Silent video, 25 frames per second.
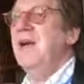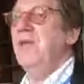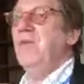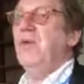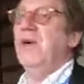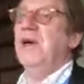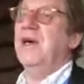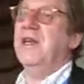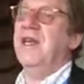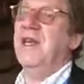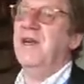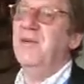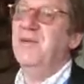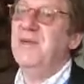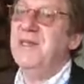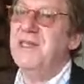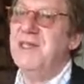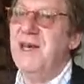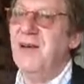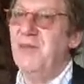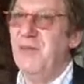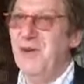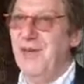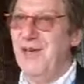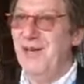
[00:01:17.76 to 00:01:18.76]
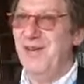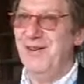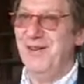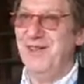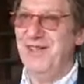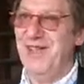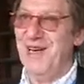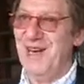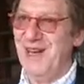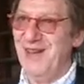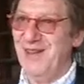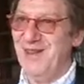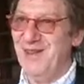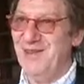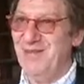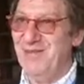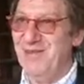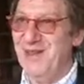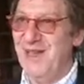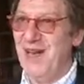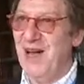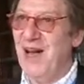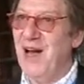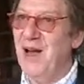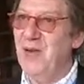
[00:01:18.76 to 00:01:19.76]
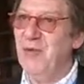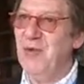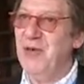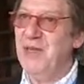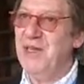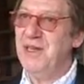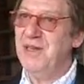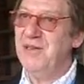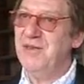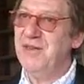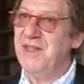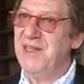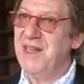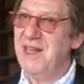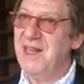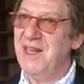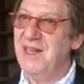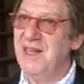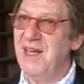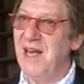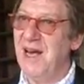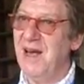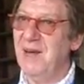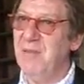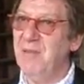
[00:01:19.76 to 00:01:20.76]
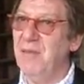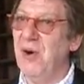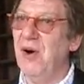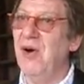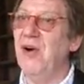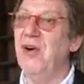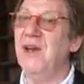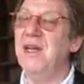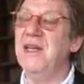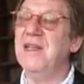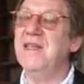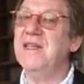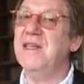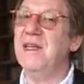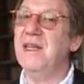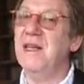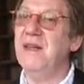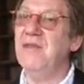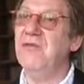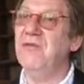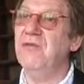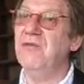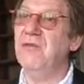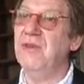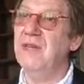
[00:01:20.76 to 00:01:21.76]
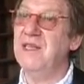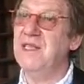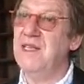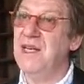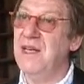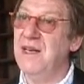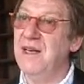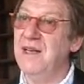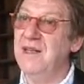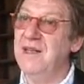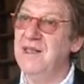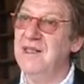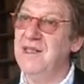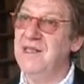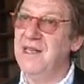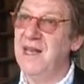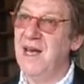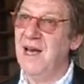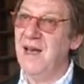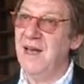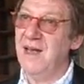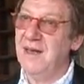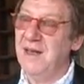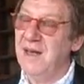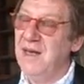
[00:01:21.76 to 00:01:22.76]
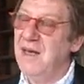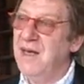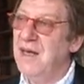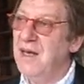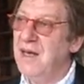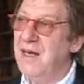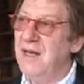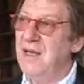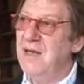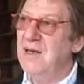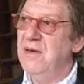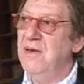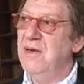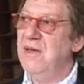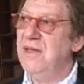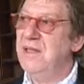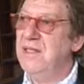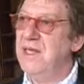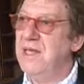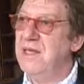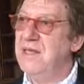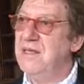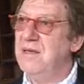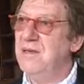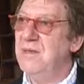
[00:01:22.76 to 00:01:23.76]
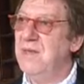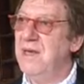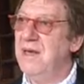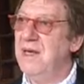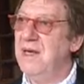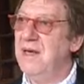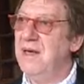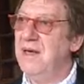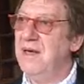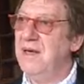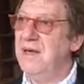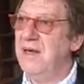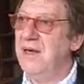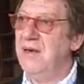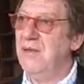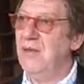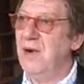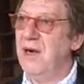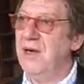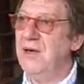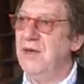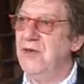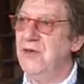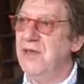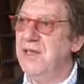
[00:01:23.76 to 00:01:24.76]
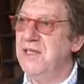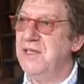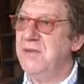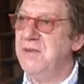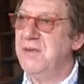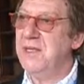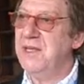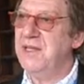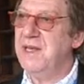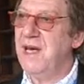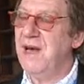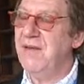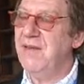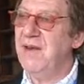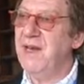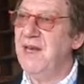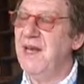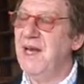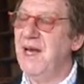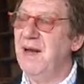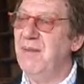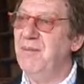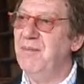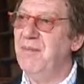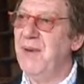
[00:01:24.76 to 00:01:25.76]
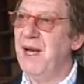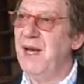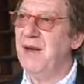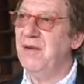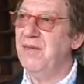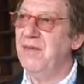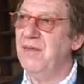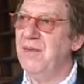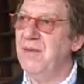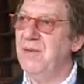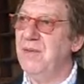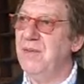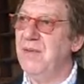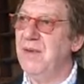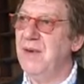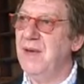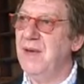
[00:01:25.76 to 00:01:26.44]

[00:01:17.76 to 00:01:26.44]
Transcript: working with someone else helps. I wouldn't have seen that. Maurice, in return to that, said to me one Christmas, having come back from